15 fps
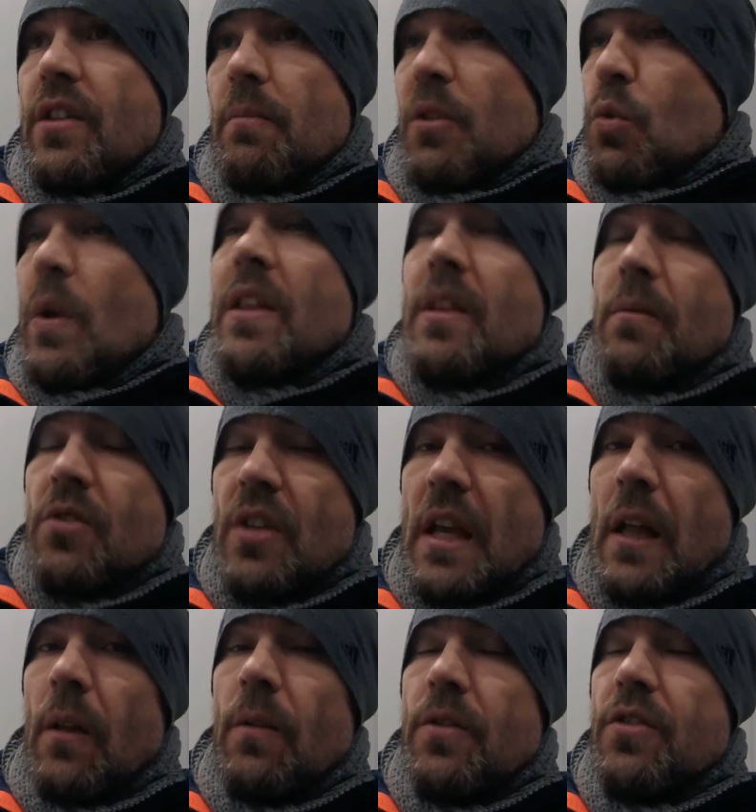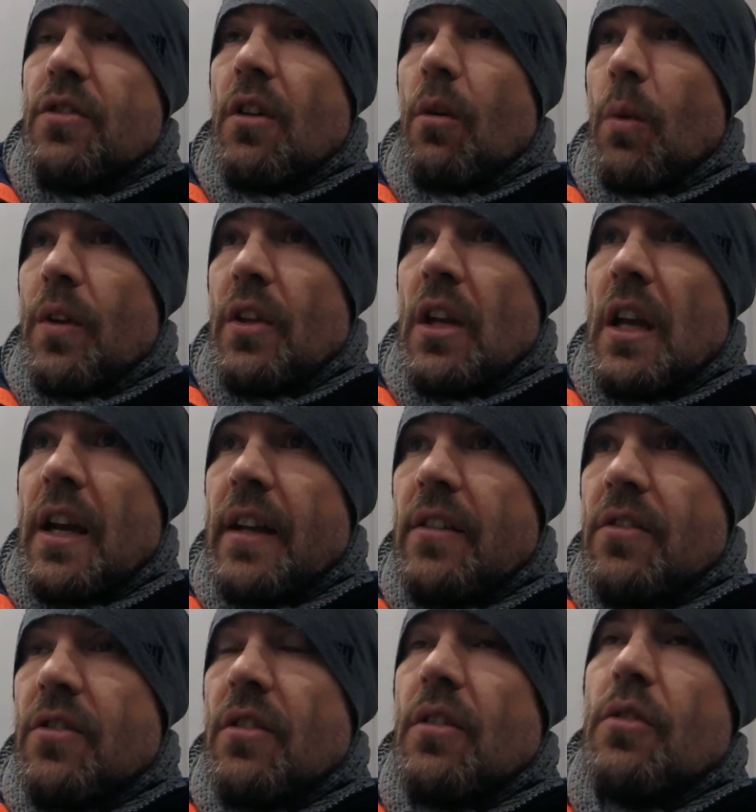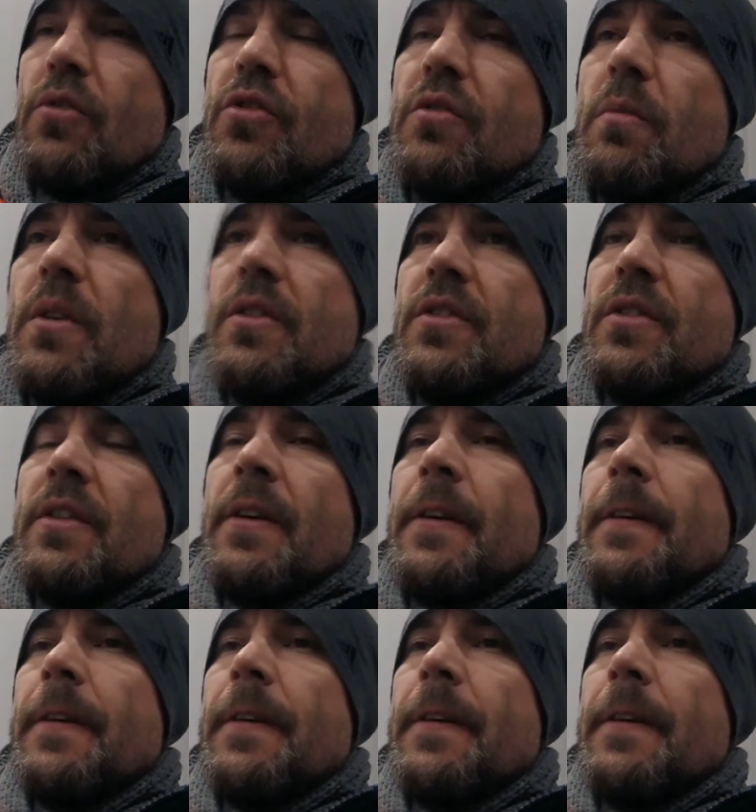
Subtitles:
between themselves or with clients and customers,